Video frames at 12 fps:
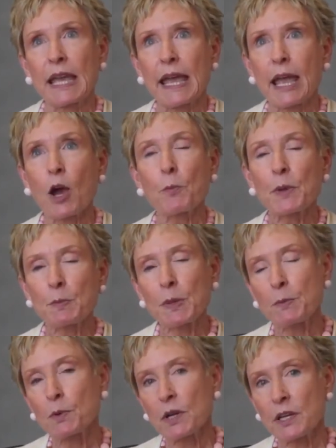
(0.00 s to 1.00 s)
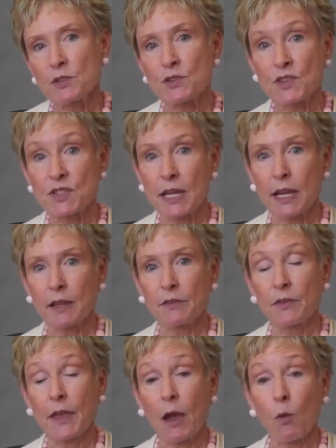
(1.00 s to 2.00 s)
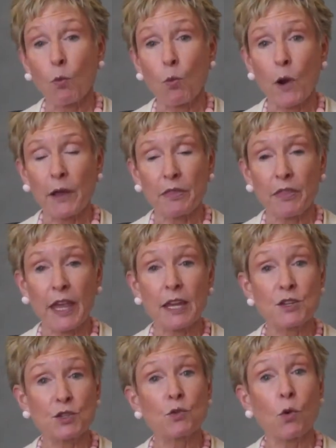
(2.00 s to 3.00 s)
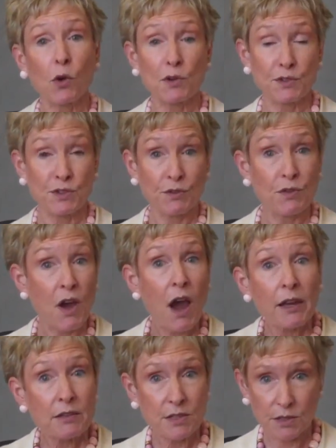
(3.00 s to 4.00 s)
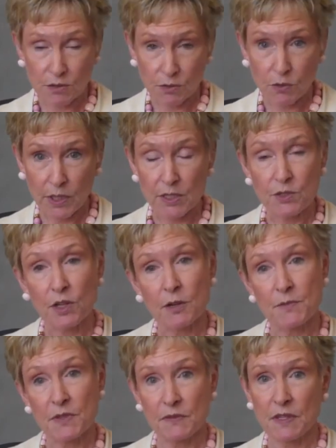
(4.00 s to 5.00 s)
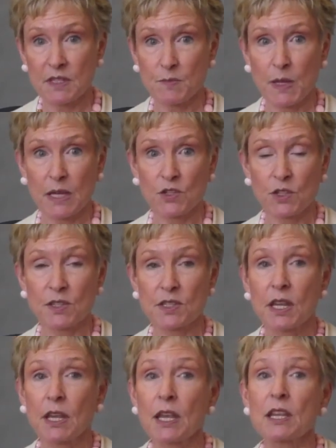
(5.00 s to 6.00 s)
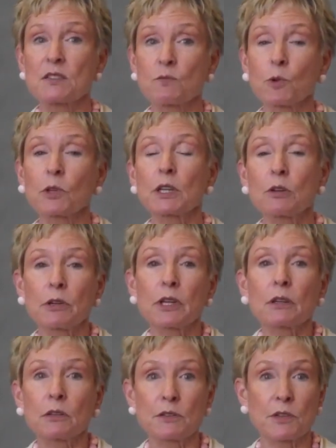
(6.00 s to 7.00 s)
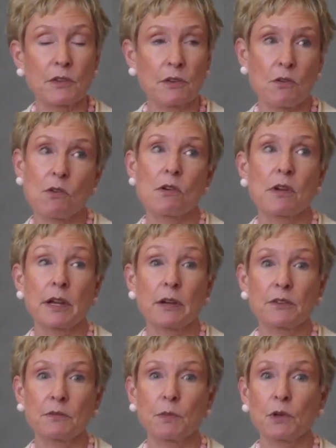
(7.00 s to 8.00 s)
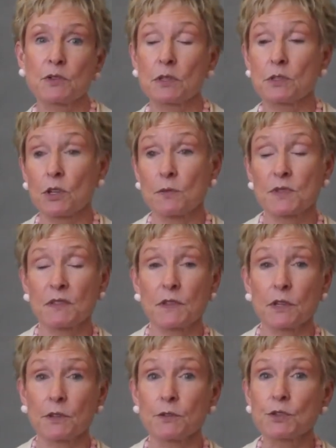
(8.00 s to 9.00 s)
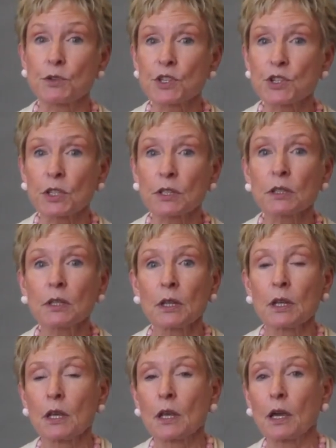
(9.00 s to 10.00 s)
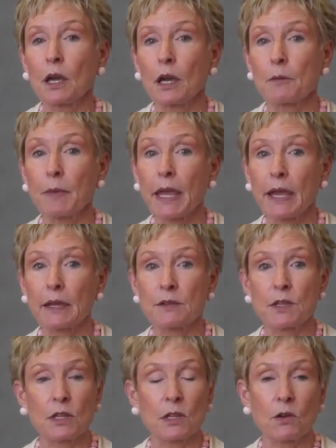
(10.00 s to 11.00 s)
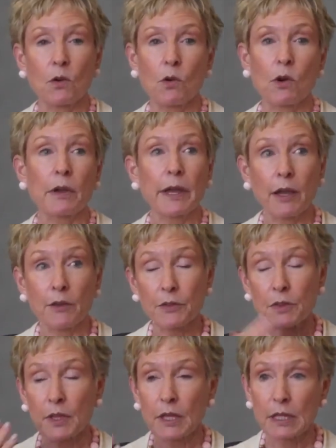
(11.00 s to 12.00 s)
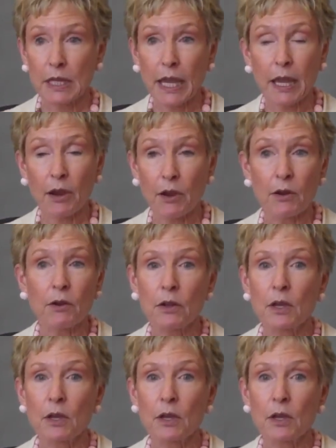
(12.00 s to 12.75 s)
helping people understand that what they do or do not do in terms of these patients is really critical to their oral health, both in terms of their nutrition and the oral health care.